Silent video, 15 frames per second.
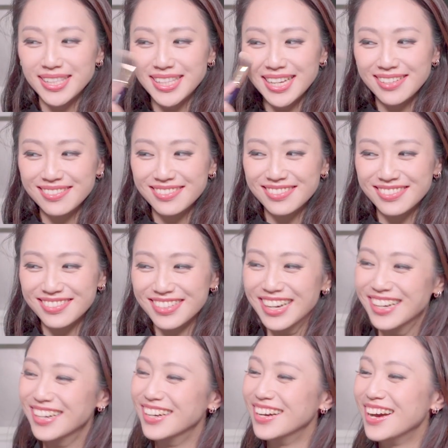Ding.
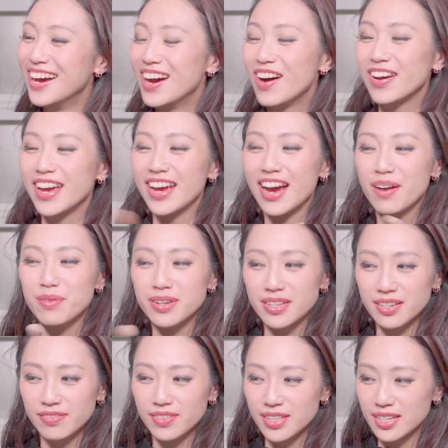Okay, I would give